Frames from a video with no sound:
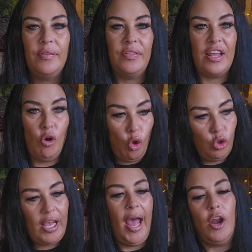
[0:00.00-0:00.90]
they all
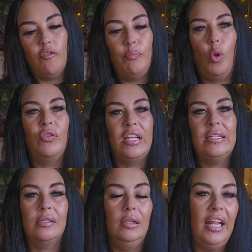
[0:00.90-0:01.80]
kind of put
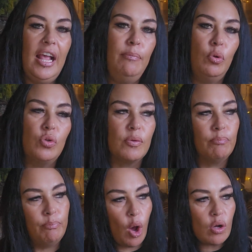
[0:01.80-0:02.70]
these labels
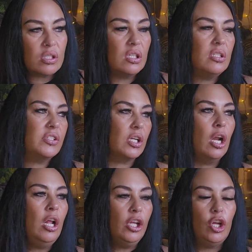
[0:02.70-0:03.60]
and boxes and,
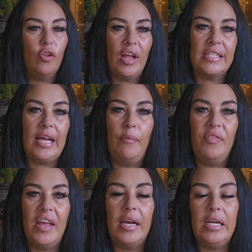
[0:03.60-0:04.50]
that type of thing.